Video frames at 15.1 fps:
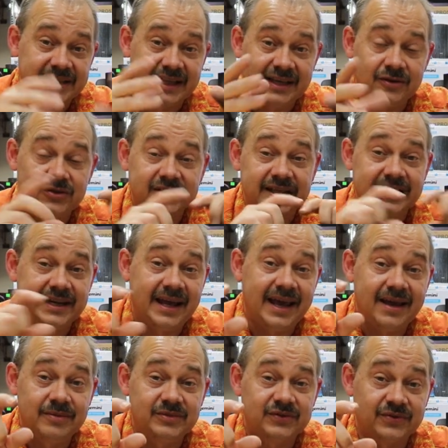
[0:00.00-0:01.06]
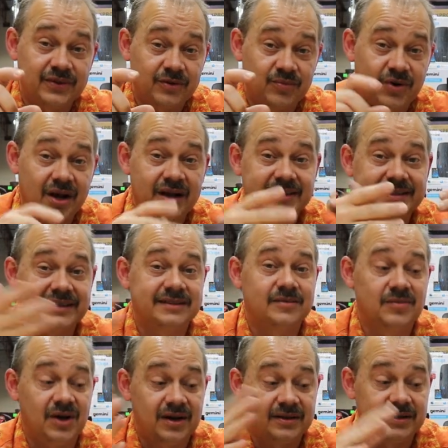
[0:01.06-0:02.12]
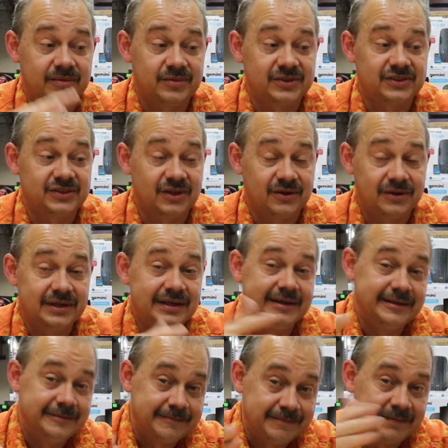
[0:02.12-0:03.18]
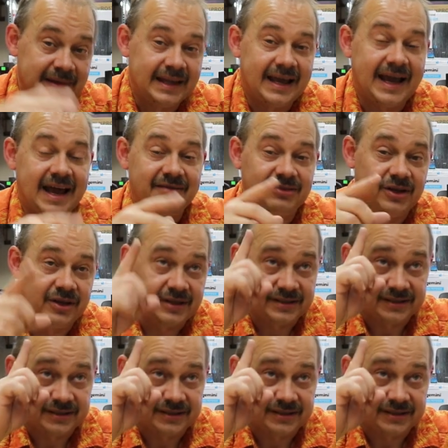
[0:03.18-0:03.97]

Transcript: and they use the names for their products as the model numbers. So have a look.